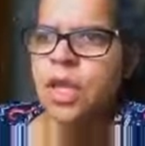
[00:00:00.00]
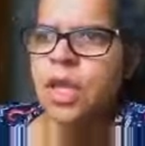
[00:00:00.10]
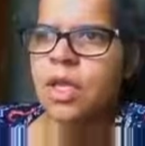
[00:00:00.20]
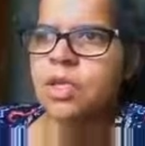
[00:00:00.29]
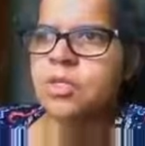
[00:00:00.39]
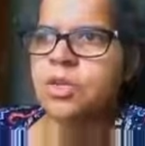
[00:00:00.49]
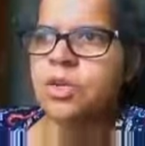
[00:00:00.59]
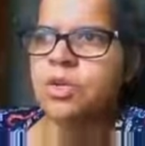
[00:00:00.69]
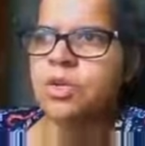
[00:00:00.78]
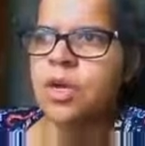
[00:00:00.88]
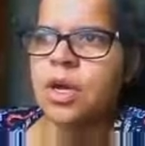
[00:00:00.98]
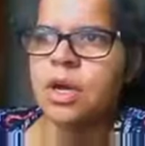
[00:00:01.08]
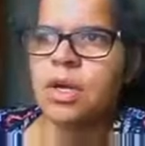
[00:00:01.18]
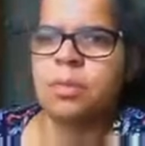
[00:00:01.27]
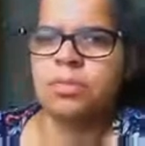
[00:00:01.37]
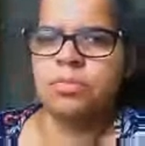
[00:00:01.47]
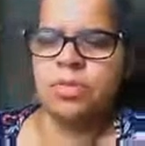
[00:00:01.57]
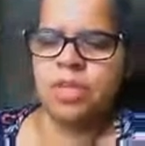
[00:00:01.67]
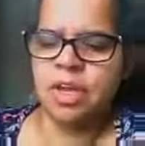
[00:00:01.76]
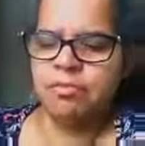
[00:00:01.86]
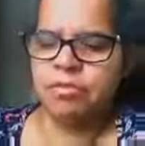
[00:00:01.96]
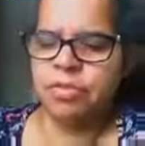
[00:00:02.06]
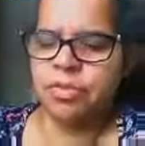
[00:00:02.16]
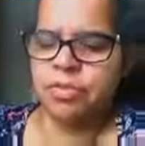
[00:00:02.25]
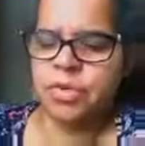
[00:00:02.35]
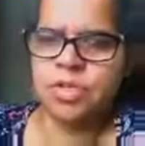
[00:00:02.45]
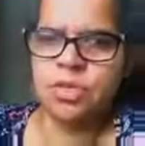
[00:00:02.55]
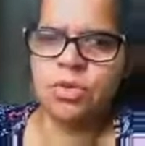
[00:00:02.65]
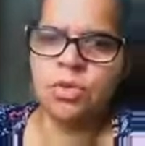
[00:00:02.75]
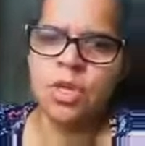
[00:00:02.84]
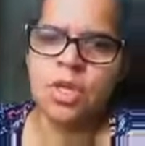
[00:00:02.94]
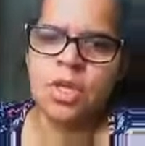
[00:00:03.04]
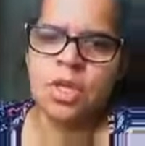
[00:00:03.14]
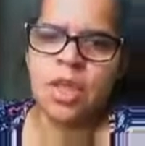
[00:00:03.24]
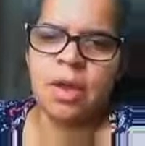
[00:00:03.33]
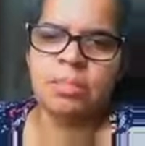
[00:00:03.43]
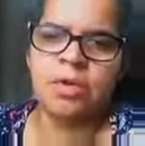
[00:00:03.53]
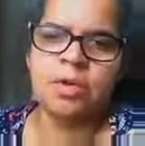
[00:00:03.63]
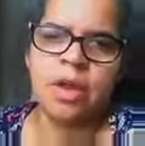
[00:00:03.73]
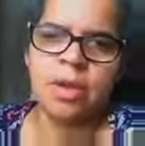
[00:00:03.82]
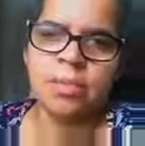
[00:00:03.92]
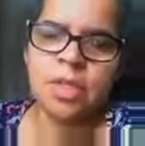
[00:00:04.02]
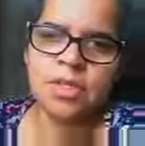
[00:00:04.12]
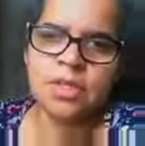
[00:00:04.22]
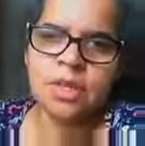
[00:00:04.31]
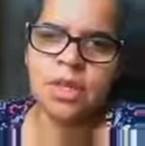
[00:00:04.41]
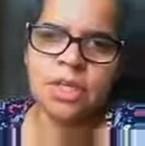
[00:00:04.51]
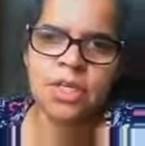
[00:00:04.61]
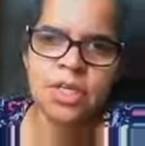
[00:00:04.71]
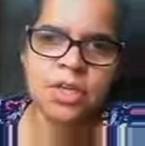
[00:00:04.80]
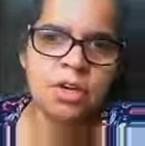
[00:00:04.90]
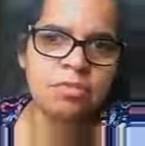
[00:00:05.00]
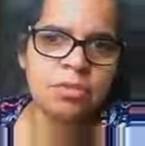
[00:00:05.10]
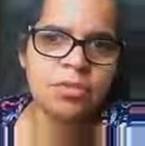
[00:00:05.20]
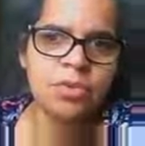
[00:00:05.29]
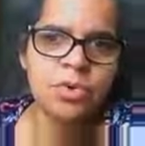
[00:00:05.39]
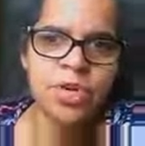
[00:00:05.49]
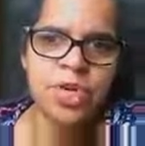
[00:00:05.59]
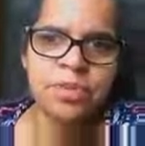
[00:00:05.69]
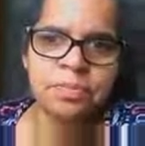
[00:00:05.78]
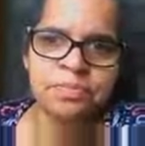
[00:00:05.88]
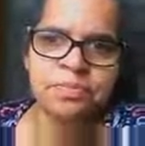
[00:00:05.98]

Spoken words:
And so without further ado, that program is called eCover Authority.